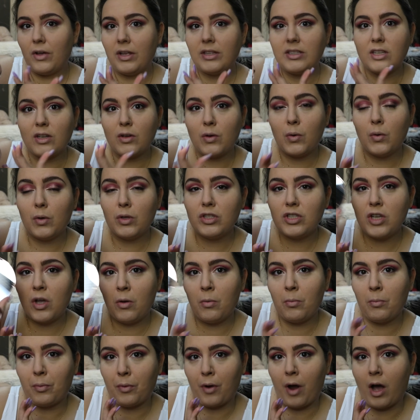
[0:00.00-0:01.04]
it's a cool
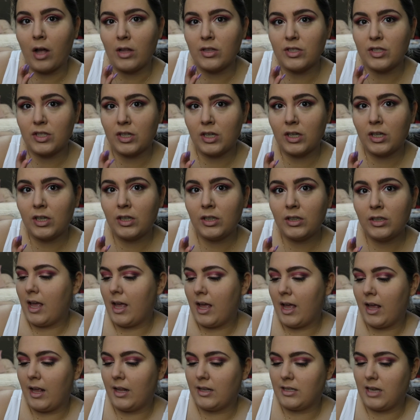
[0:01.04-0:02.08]
tone bronzer,
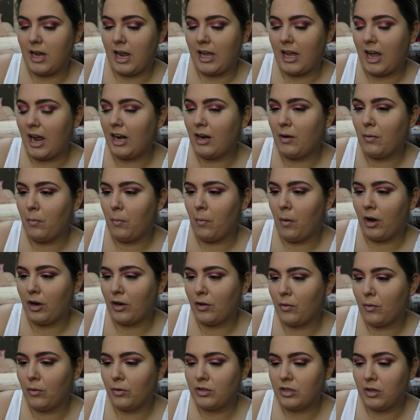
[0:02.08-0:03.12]
and I kind of want a
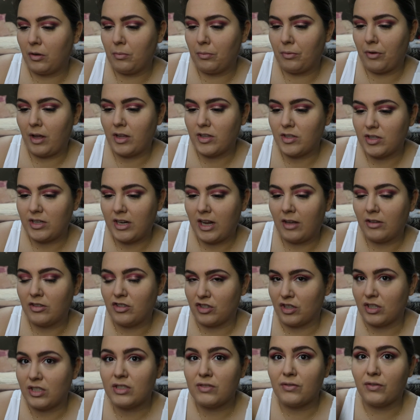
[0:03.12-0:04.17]
cool tone bronzer now
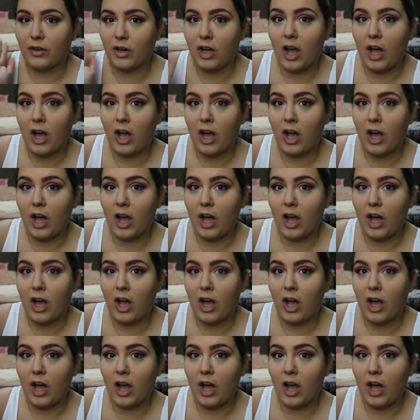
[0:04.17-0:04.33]
just for